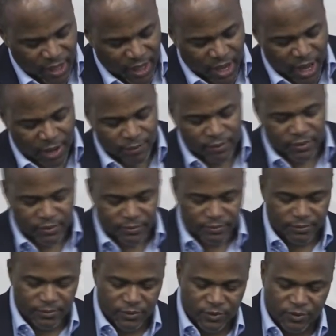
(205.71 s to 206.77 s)
Our
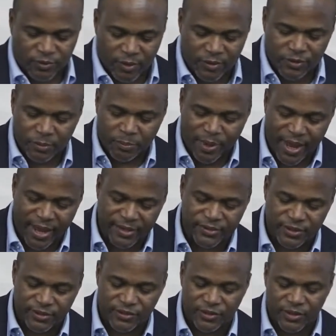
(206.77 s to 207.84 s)
scripture
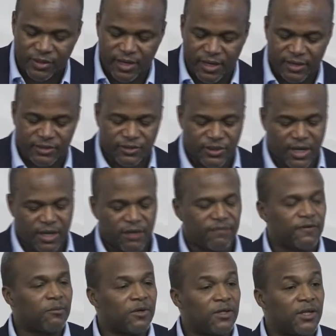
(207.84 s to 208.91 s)
passage today is taken
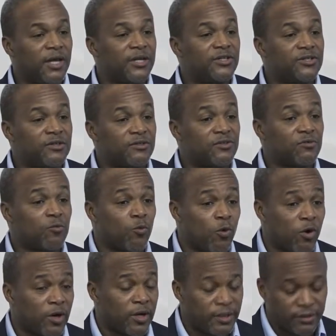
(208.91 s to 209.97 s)
from Galatians
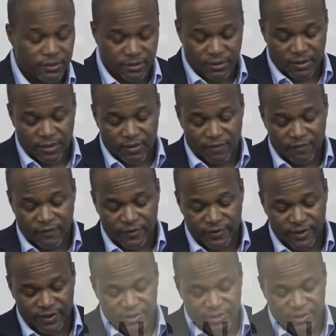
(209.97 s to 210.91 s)
1, verses